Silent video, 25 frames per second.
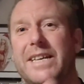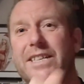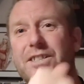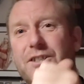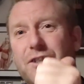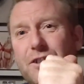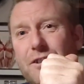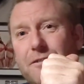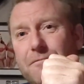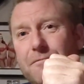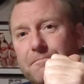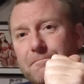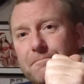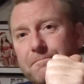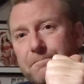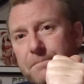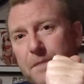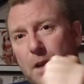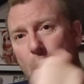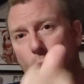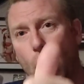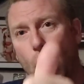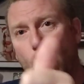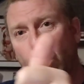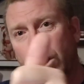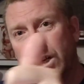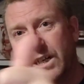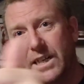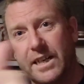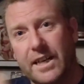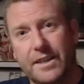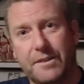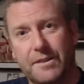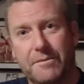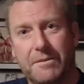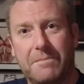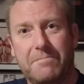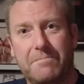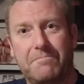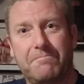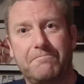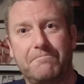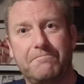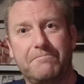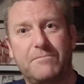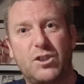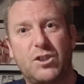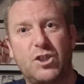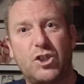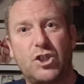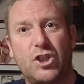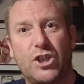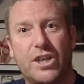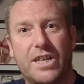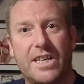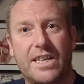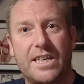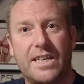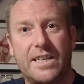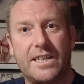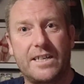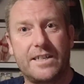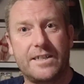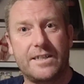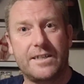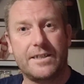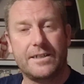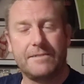again soon on another one. Cheers.